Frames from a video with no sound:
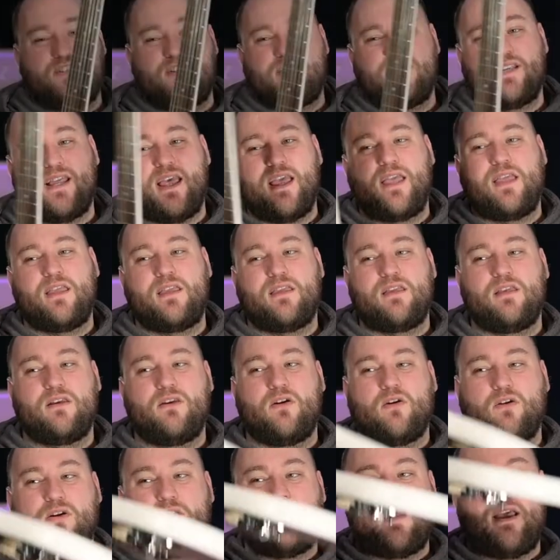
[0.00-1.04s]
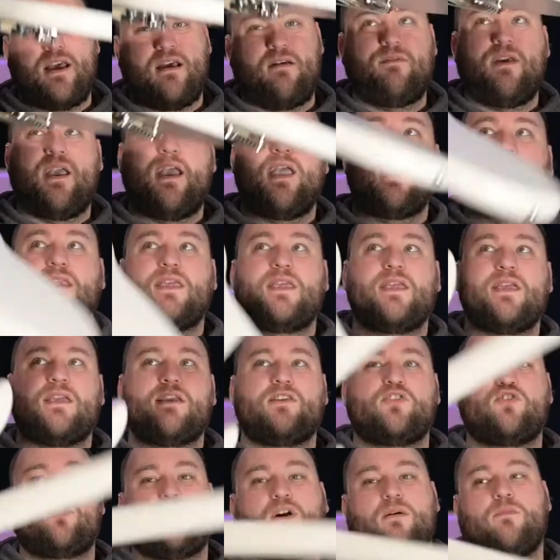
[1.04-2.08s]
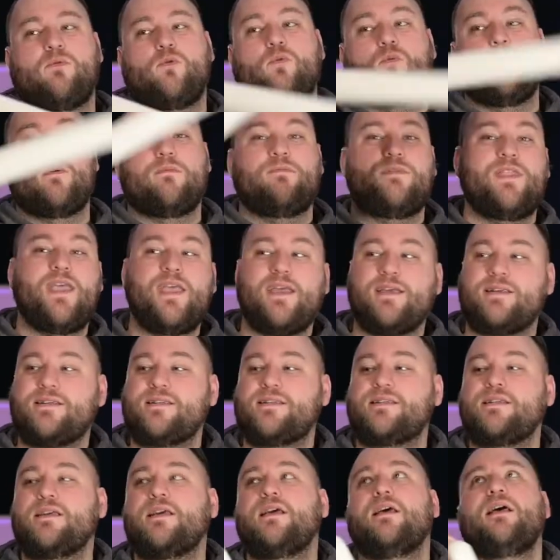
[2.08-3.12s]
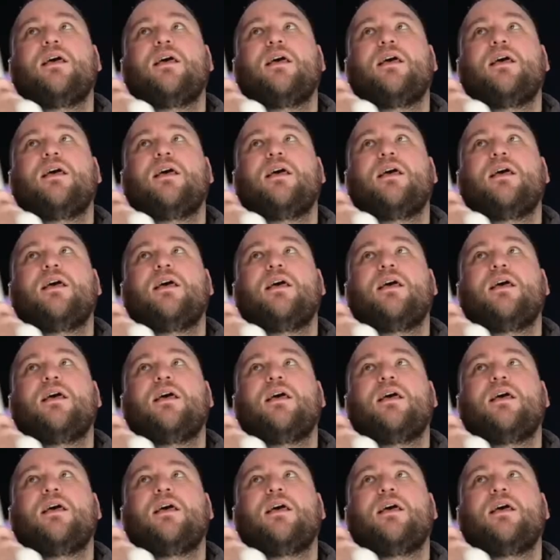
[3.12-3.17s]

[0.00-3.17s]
just say you're not gonna have any trouble with this.